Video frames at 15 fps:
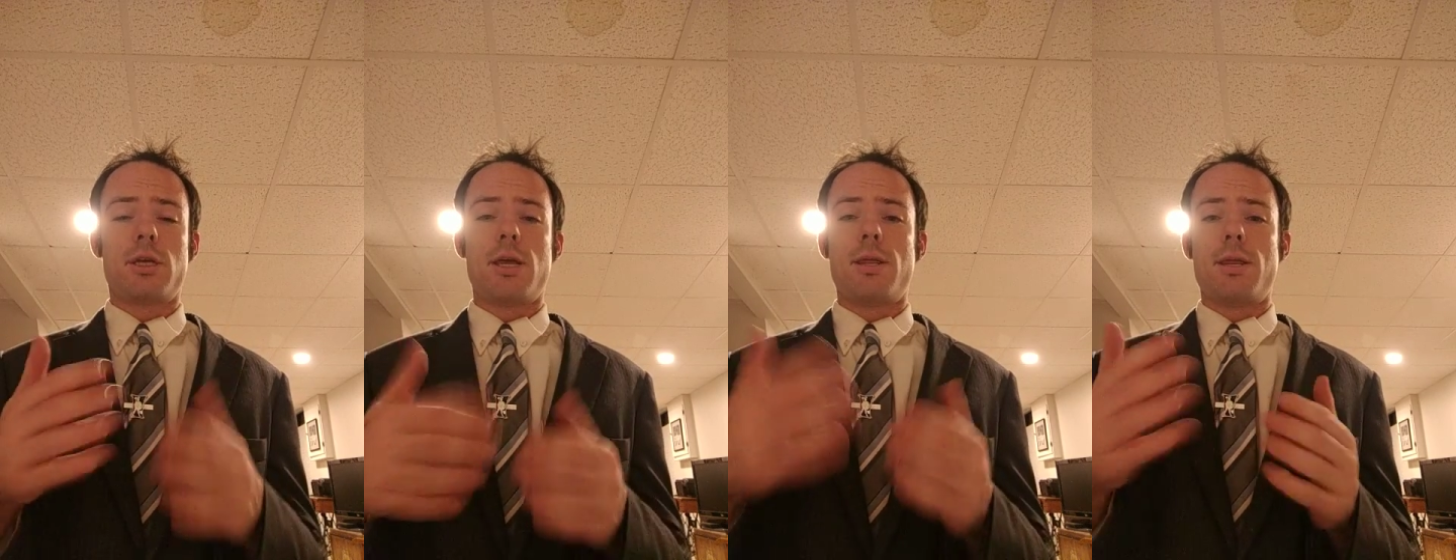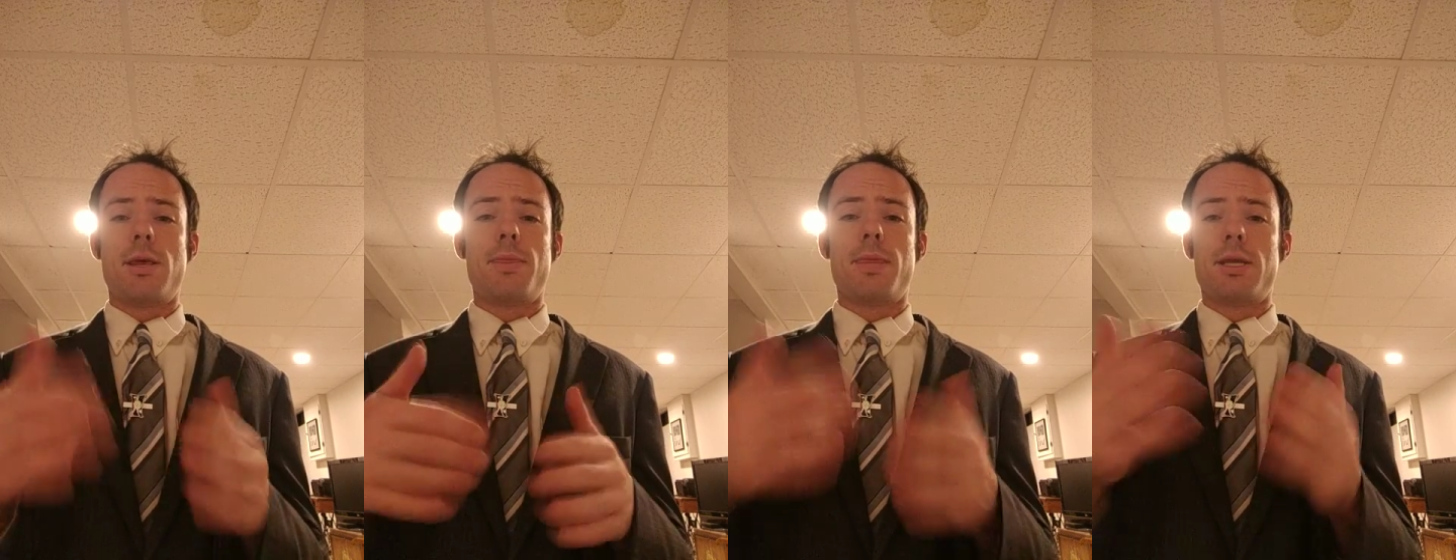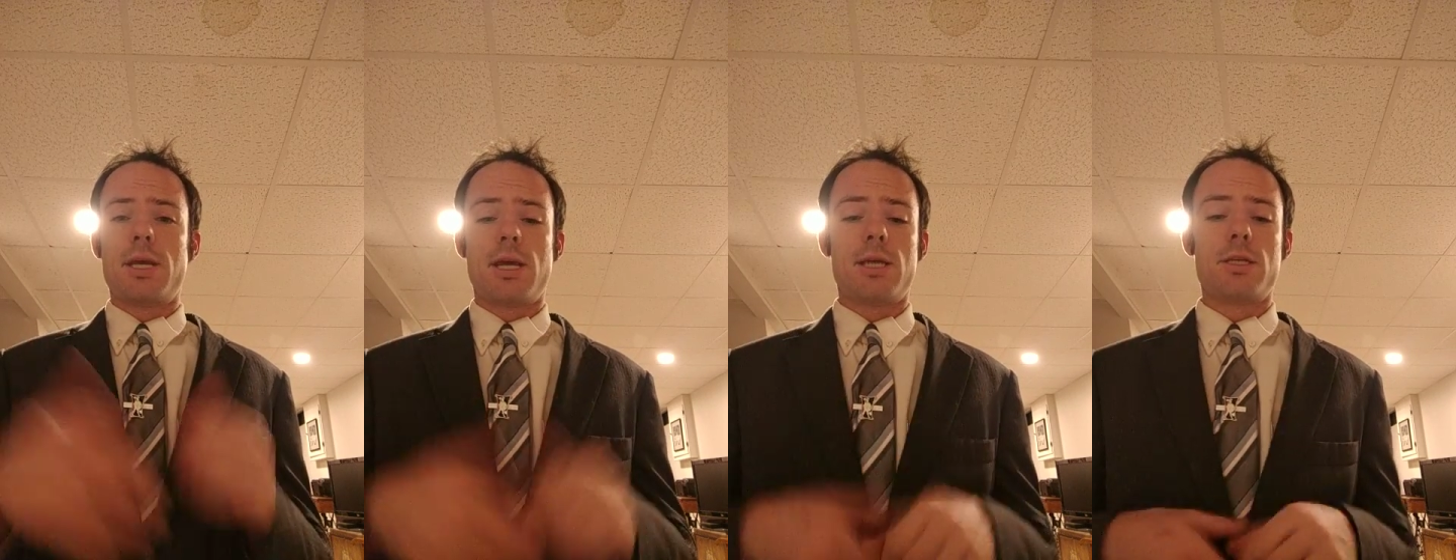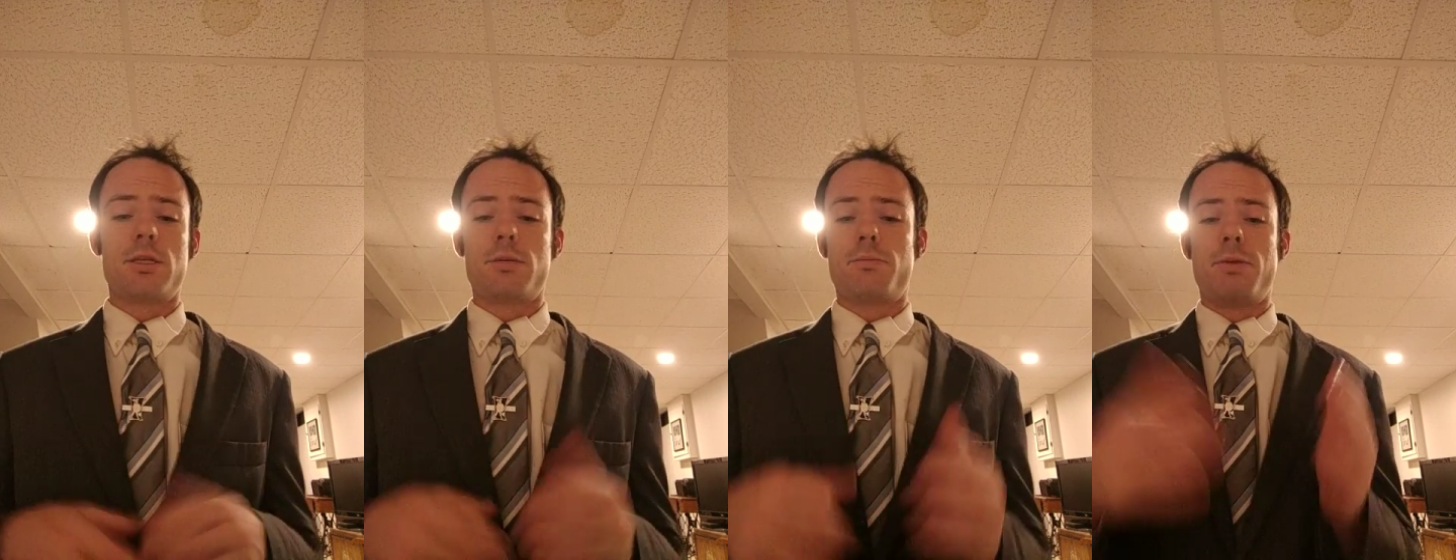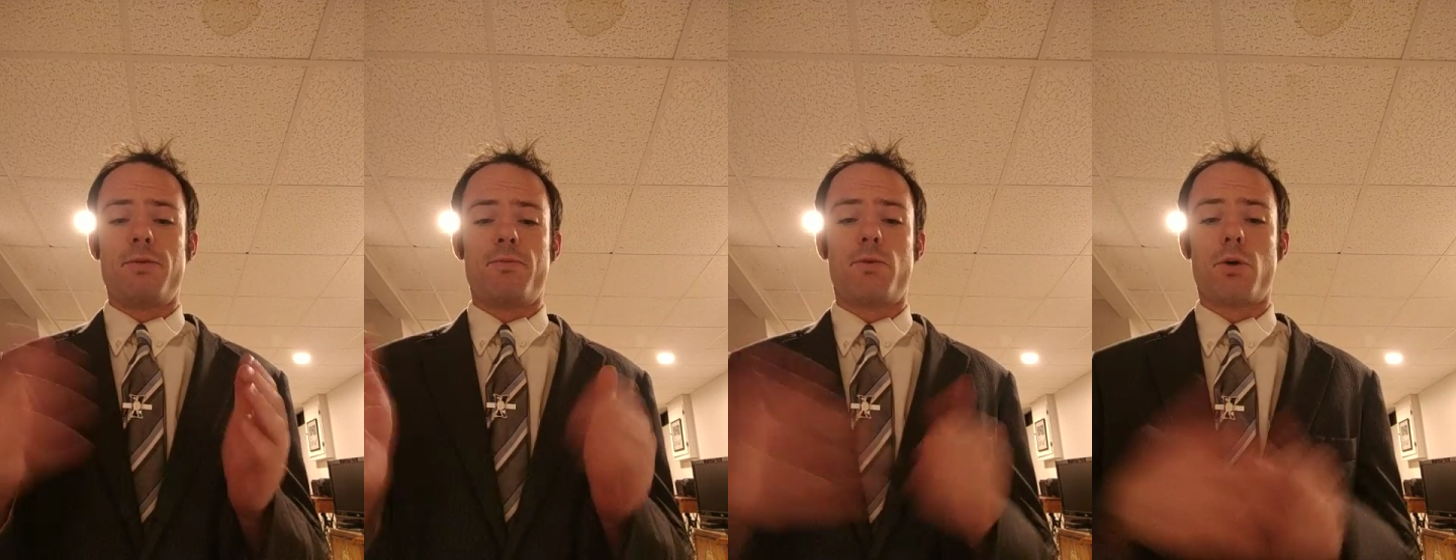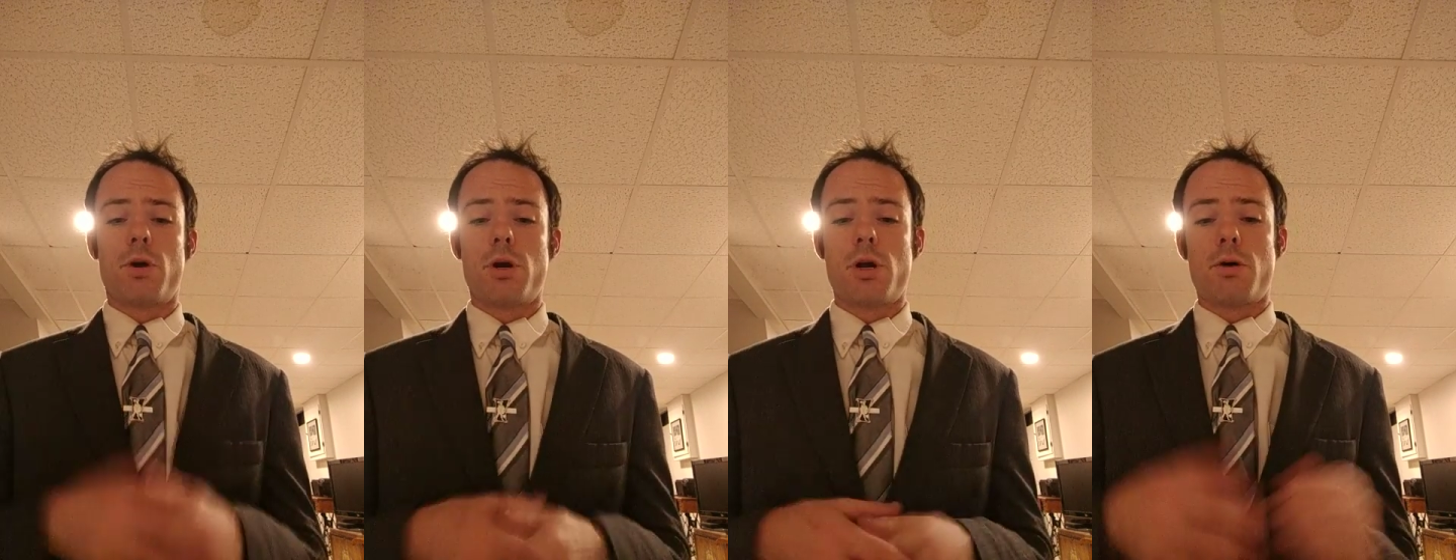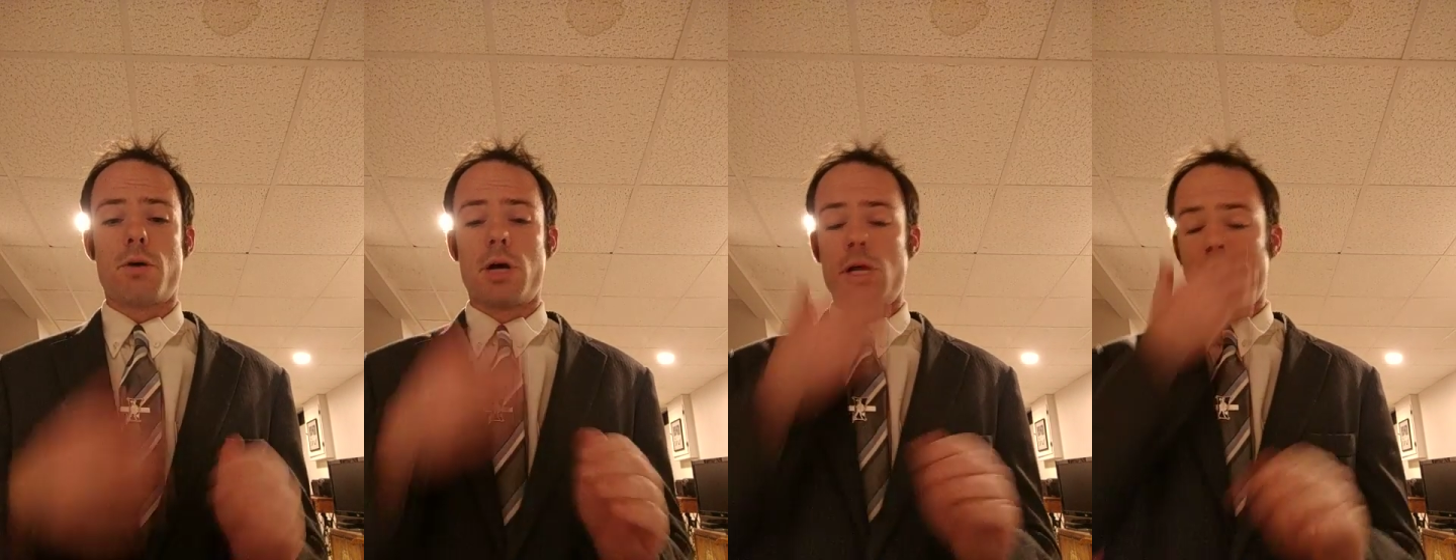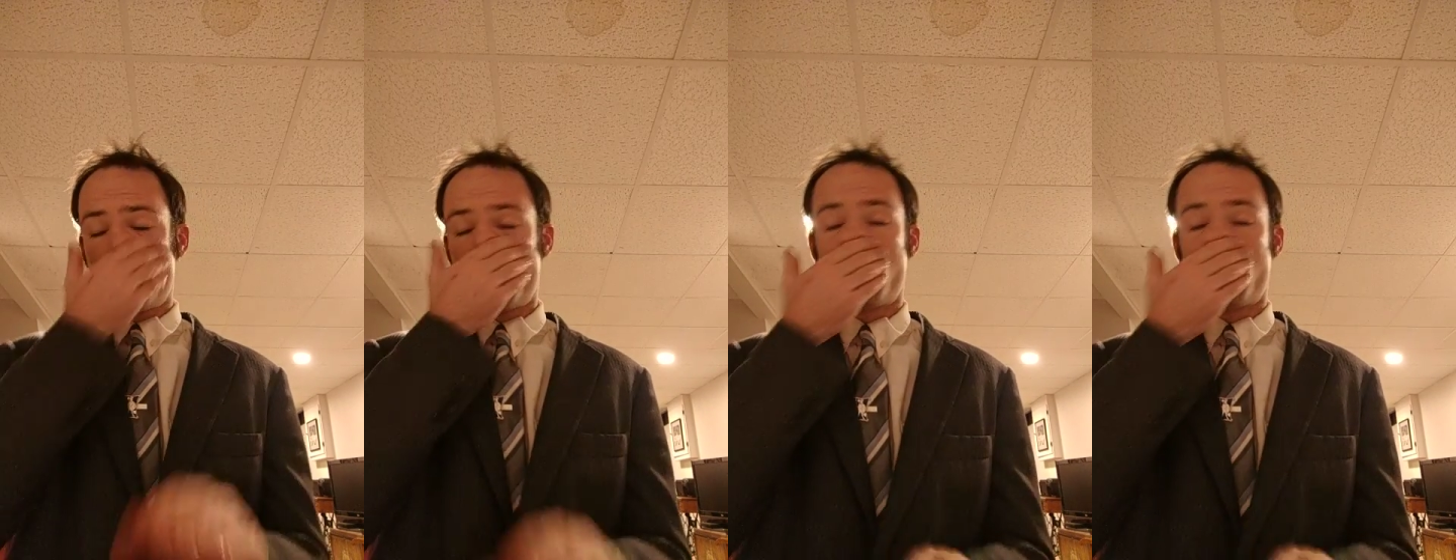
in the days before Noah,